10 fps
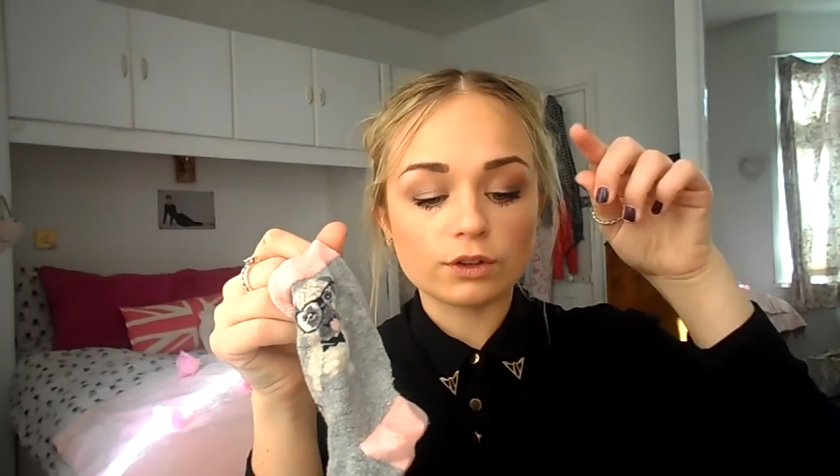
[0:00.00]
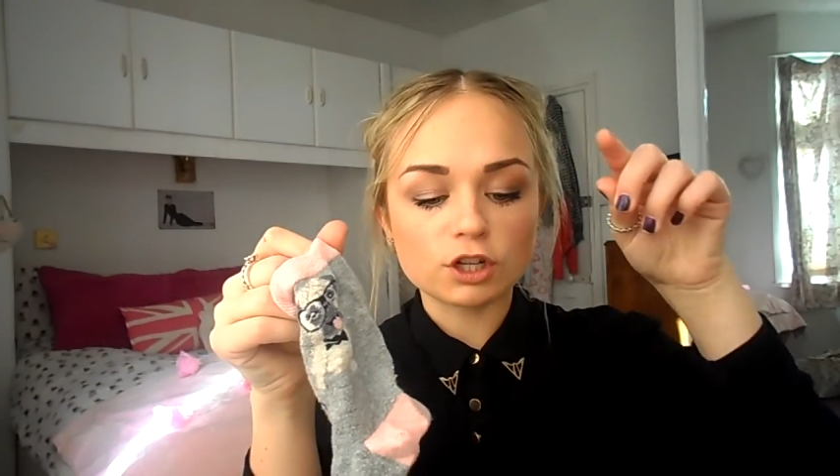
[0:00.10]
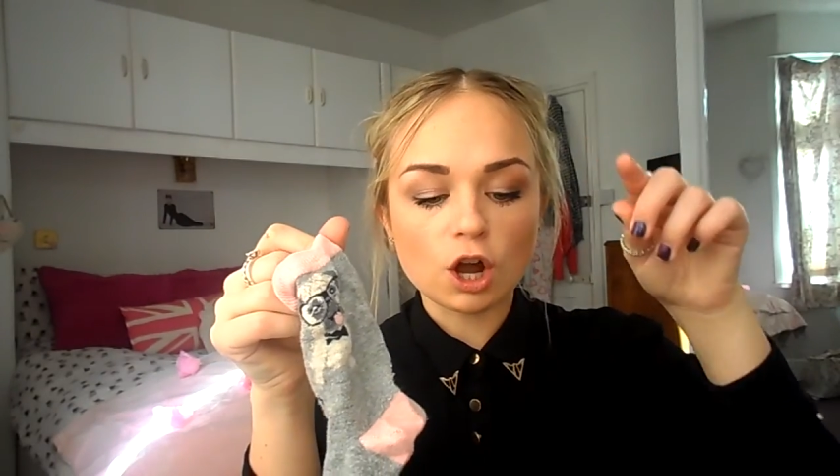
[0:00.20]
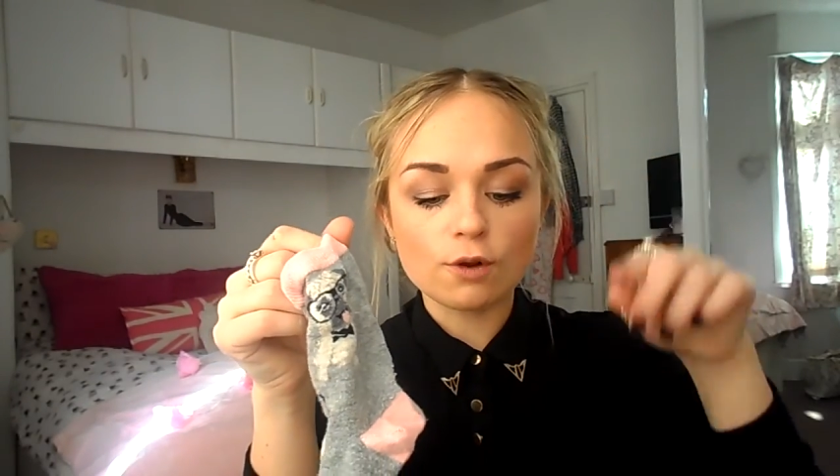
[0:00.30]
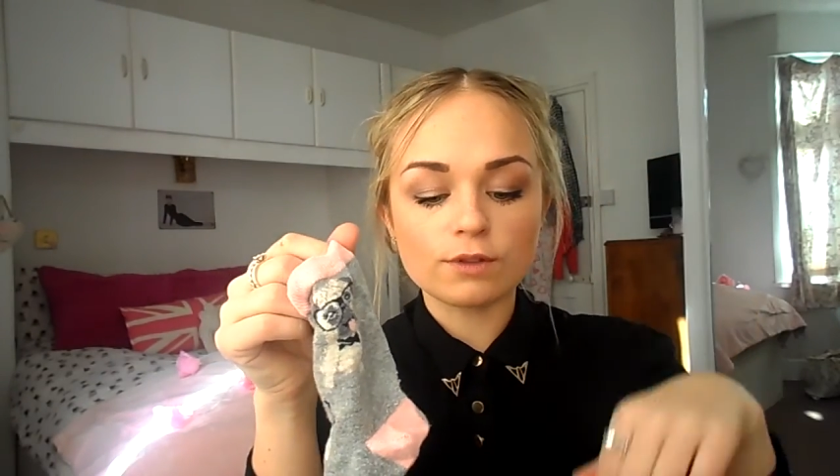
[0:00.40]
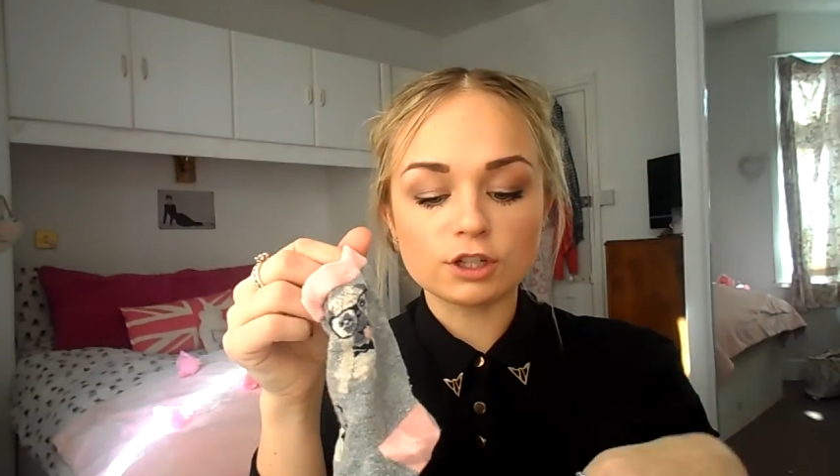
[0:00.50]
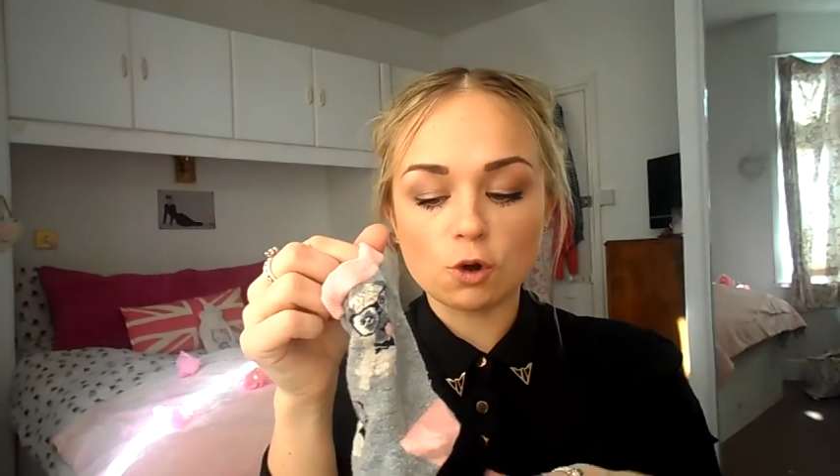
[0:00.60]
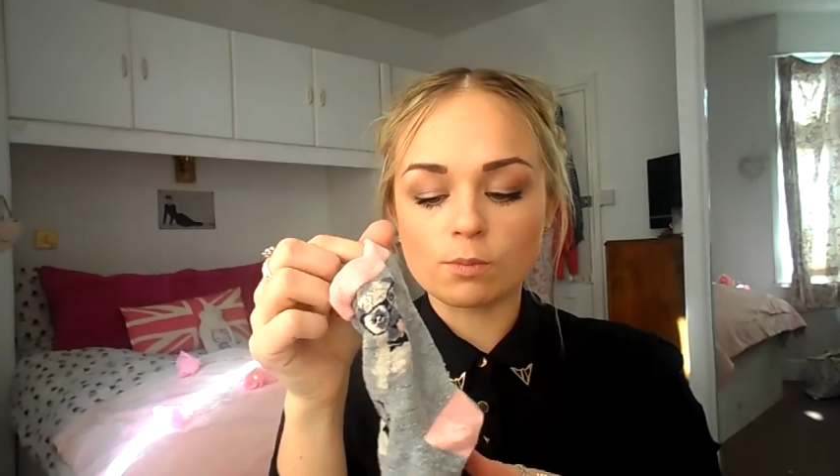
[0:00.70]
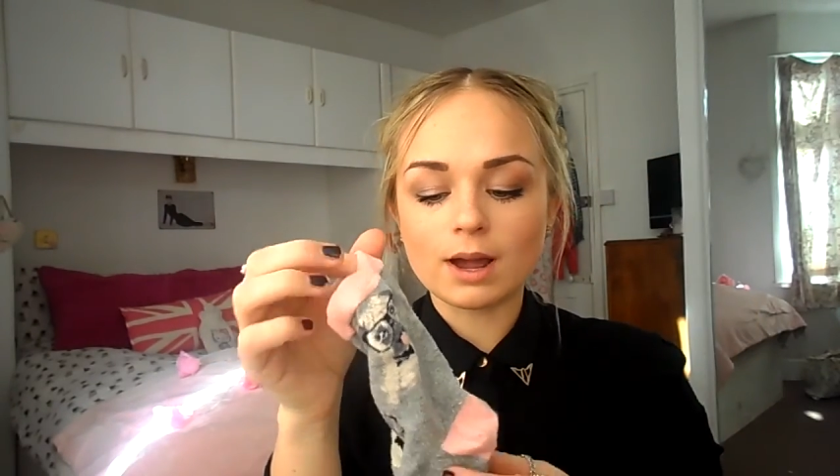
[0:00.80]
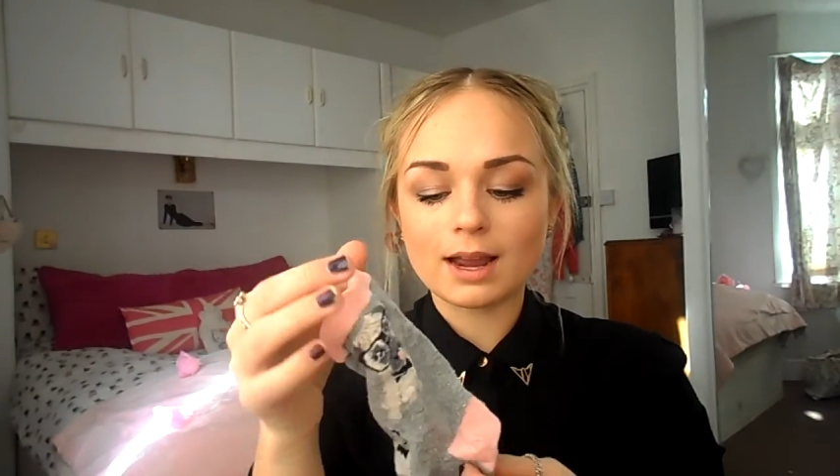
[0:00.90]
on the over
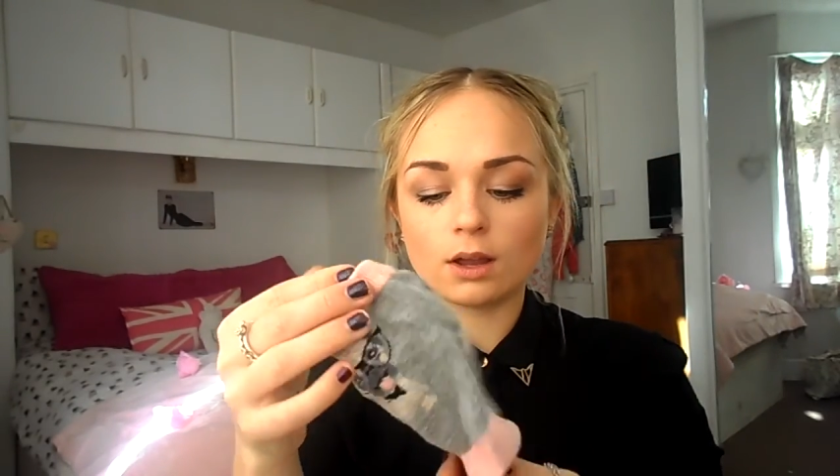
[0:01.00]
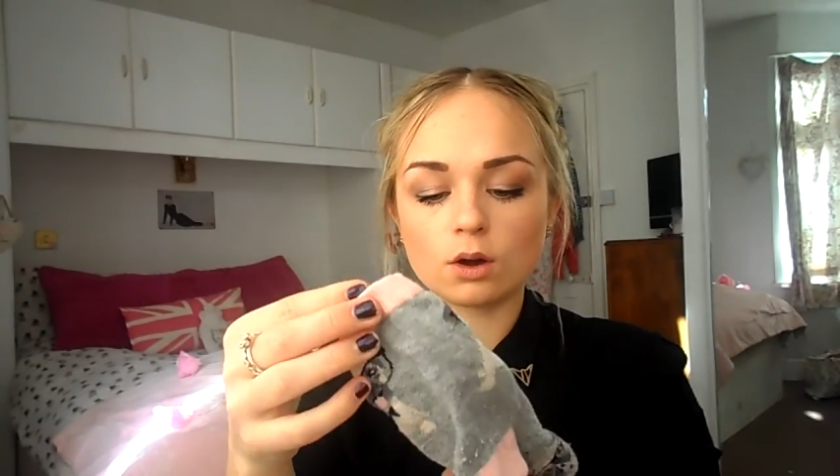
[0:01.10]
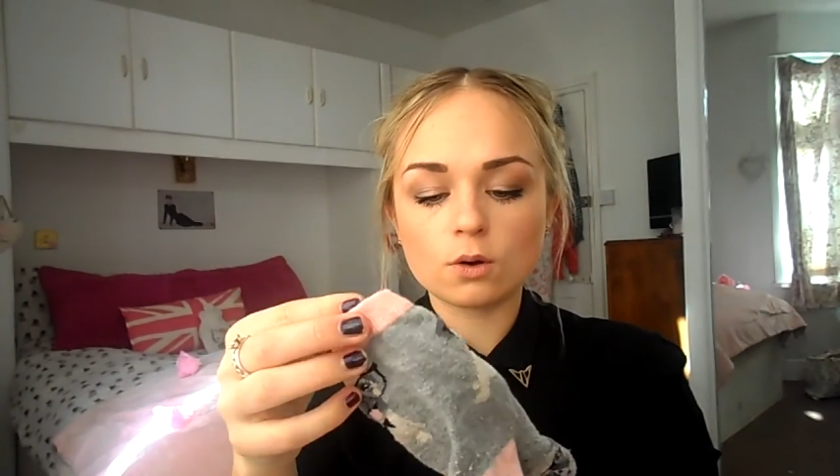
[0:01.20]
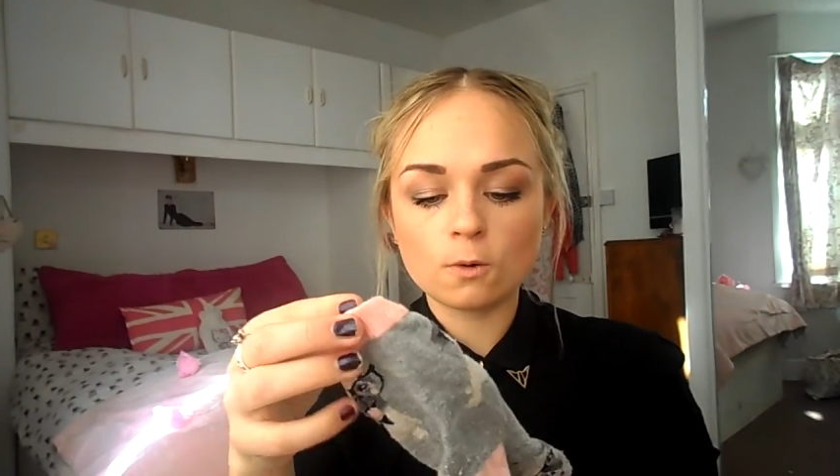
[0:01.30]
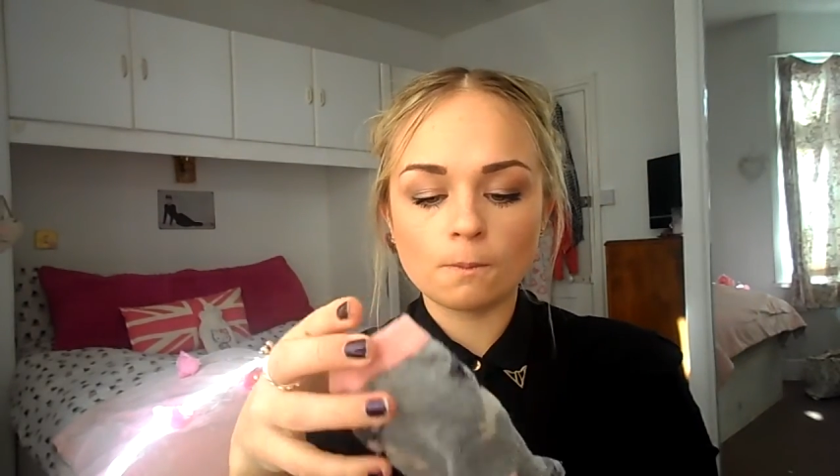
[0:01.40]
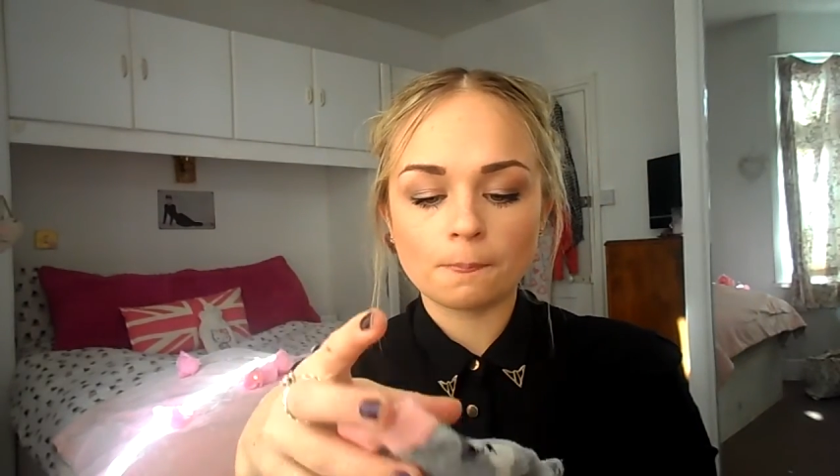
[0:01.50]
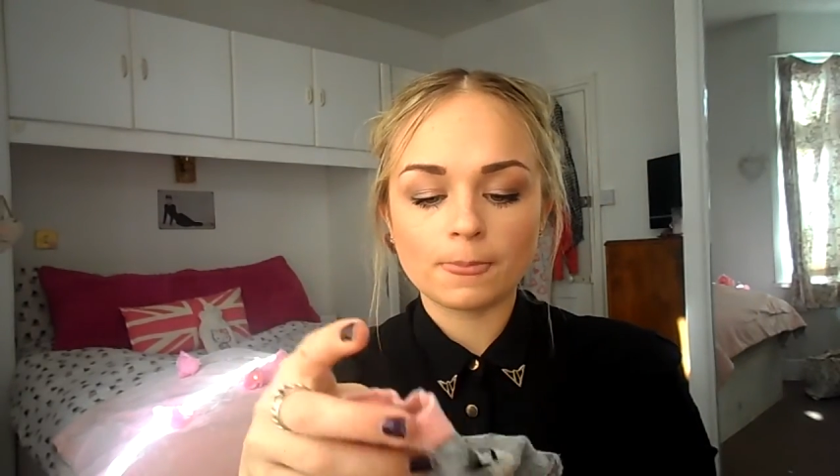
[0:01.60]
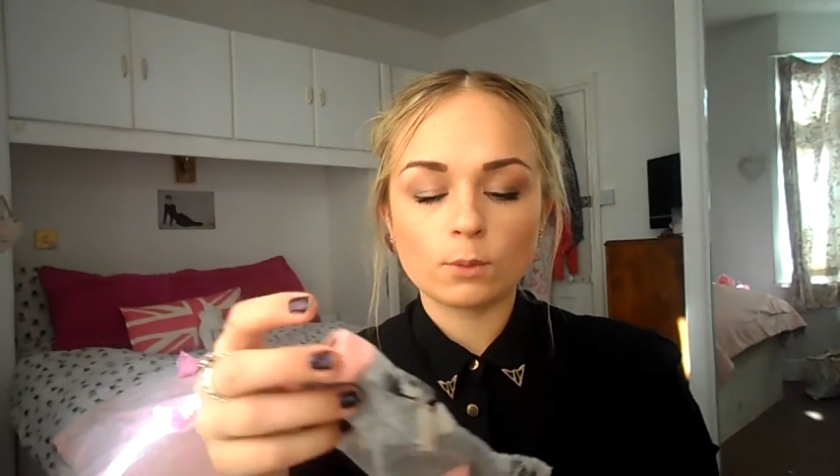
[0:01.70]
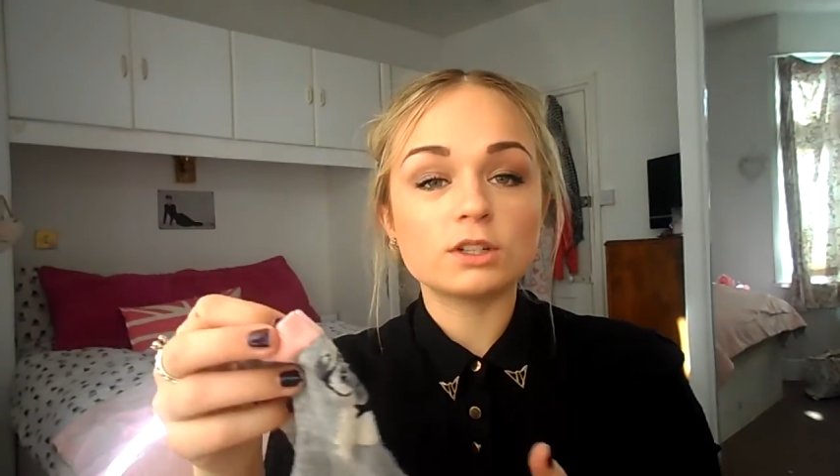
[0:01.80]
the top of my ankle,